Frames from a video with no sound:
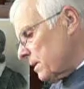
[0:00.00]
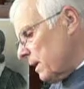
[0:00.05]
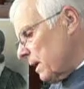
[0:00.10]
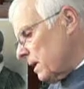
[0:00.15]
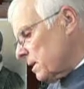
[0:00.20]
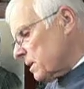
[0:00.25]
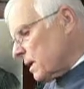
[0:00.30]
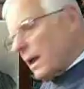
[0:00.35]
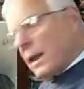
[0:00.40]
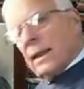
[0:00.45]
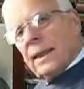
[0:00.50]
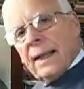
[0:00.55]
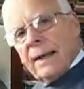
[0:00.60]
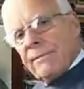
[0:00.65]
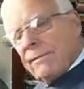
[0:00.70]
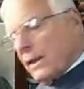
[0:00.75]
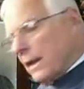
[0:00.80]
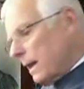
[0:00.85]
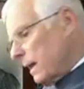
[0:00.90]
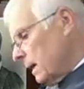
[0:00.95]
things are
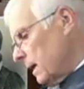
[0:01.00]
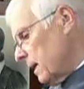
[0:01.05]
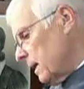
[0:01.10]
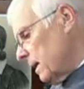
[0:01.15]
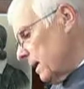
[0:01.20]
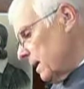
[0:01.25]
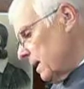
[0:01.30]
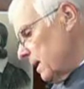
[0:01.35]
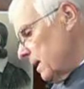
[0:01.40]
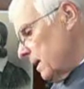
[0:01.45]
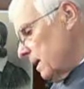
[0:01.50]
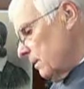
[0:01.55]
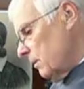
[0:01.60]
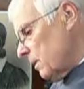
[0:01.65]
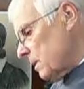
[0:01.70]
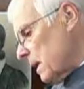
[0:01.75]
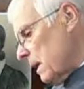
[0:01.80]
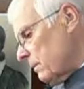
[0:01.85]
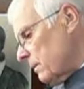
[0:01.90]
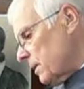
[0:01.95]
lovely
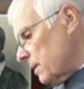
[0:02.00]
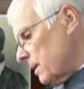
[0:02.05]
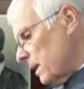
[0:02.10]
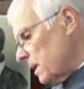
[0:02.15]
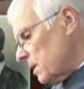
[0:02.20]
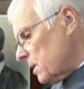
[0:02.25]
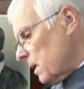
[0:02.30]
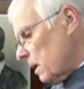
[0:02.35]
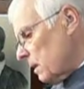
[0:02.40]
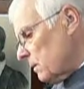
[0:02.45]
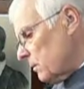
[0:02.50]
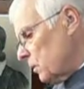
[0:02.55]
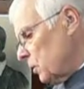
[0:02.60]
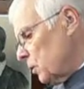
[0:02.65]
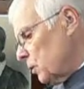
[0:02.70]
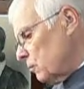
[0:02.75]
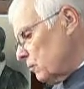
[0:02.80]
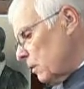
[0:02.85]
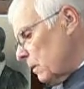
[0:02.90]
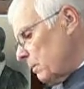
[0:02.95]
whatever things are of
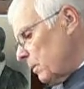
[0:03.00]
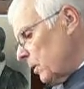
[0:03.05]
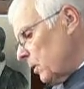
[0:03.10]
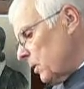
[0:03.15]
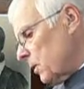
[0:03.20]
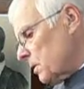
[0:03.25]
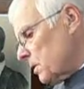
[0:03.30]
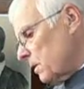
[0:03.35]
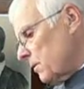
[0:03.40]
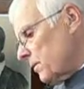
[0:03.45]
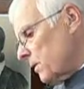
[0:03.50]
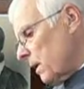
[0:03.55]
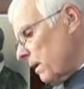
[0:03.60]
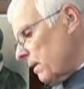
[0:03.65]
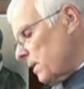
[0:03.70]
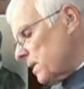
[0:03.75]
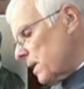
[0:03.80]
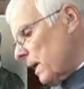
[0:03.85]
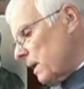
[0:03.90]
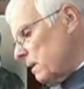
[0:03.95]
good report, if
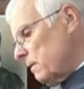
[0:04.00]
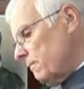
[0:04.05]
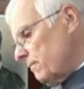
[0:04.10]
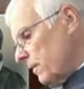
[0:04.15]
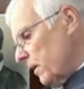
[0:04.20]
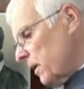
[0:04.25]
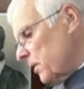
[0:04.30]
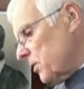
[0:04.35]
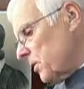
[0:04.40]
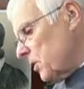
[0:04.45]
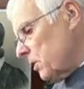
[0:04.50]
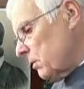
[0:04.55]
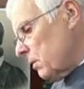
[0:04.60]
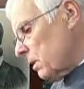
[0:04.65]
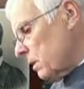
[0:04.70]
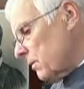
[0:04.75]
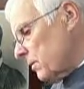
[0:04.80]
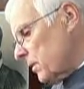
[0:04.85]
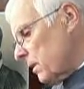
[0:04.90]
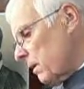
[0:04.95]
there is any virtue
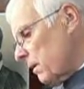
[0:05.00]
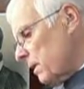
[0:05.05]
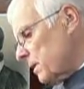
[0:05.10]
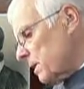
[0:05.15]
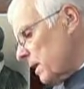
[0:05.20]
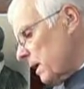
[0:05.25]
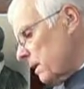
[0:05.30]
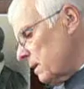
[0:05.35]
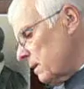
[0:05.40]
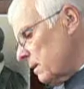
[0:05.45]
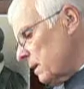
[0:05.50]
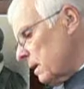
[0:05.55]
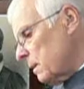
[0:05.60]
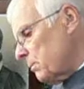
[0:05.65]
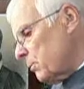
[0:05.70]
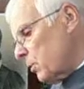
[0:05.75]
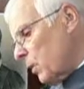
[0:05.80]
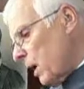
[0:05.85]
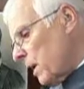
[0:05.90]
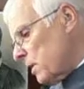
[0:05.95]
and if there is anything
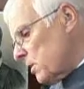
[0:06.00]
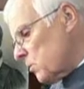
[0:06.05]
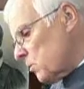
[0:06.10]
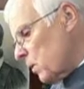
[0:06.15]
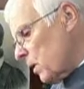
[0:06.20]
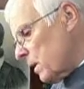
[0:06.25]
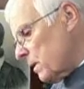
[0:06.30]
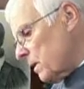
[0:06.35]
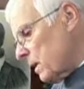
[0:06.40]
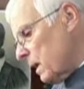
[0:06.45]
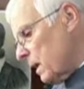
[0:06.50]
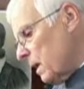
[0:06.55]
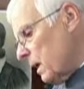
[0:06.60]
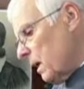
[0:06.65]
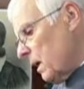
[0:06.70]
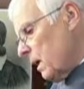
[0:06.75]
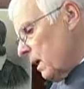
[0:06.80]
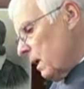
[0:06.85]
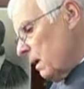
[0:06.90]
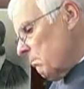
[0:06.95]
praiseworthy,
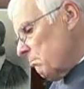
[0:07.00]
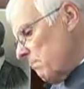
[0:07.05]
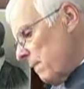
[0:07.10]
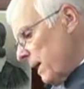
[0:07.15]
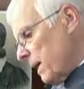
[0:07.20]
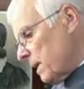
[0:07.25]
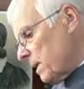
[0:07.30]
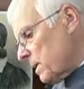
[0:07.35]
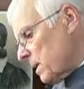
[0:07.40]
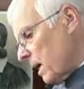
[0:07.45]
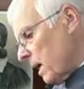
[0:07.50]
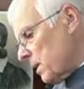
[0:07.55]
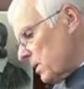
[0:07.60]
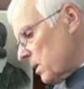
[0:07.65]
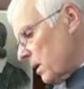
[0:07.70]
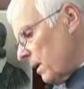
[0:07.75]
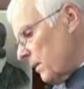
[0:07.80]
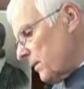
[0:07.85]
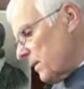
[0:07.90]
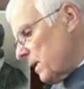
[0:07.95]
meditate
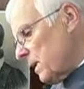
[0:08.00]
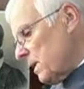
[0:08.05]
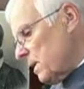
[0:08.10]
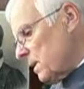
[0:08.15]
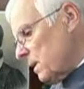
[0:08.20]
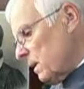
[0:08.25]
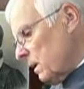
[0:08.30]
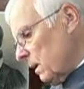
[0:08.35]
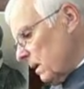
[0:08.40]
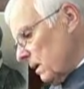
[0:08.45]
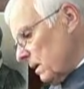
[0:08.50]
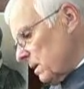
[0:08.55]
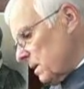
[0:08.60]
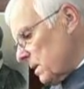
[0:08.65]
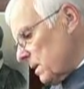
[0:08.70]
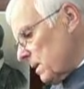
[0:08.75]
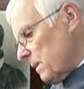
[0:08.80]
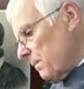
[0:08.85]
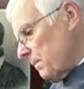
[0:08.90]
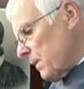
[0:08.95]
on these things.
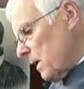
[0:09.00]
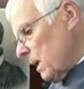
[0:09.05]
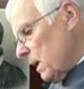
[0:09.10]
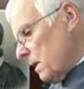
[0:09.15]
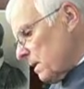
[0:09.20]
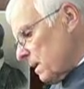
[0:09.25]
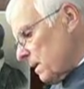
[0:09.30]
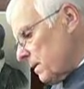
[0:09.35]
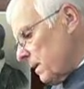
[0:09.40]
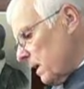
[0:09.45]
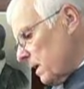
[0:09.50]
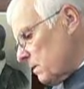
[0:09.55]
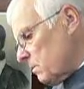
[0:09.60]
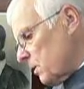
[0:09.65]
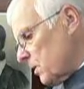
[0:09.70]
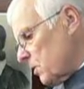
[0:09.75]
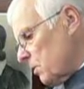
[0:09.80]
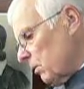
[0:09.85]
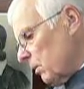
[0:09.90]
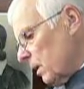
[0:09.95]
The things
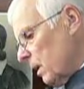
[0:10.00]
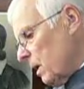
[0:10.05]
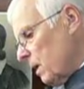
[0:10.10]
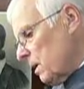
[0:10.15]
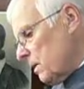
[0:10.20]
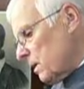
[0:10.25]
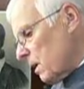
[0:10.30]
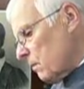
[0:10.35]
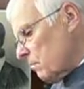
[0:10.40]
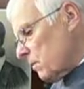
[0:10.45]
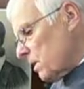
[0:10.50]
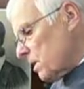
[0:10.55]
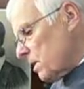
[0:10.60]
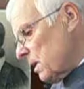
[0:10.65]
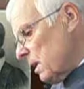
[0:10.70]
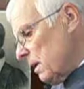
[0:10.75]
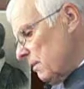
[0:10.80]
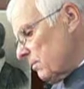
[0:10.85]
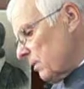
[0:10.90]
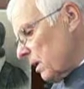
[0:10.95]
which you learned and
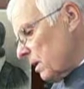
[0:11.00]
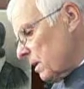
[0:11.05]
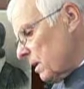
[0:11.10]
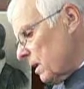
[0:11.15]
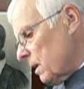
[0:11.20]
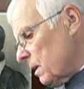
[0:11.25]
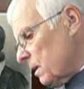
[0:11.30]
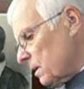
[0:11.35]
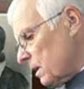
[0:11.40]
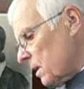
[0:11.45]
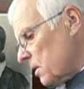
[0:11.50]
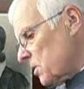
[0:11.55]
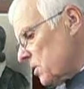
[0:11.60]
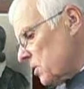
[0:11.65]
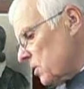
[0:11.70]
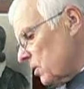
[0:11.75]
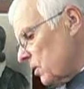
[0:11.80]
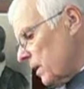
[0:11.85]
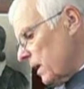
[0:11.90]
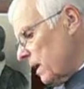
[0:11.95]
received and heard and
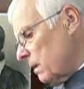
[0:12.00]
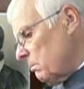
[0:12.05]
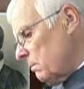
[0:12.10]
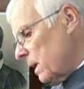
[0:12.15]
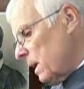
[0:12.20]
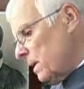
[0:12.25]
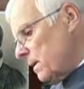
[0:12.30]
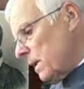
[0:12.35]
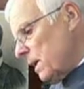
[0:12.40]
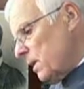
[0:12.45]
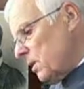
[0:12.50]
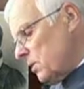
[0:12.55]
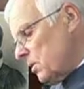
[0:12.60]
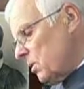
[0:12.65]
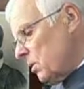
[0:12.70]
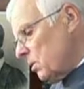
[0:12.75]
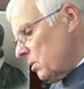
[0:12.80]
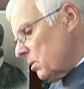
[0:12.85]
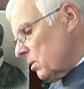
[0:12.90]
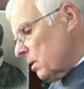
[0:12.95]
saw in me, these
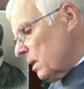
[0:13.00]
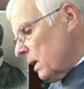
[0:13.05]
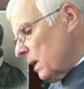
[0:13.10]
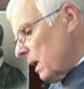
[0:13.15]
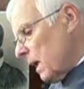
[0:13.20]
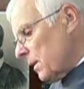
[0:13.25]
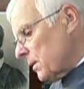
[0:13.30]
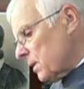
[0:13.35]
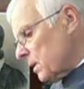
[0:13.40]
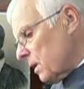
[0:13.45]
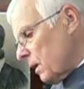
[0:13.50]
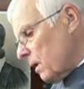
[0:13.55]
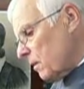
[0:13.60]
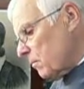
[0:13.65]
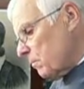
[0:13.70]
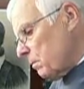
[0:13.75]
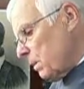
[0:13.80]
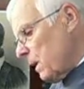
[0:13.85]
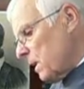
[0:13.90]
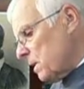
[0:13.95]
do, and the God
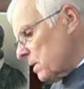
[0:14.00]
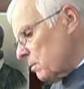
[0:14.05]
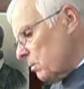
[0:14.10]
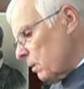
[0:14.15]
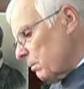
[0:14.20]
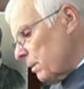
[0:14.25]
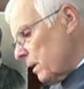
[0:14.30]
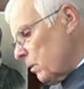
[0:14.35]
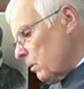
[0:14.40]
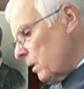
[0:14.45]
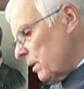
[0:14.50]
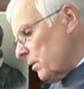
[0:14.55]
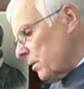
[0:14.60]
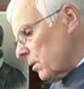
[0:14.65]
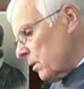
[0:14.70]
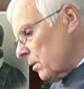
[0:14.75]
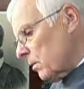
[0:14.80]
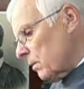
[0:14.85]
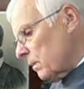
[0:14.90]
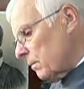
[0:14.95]
of peace will be with
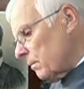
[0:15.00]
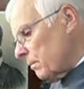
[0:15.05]
you.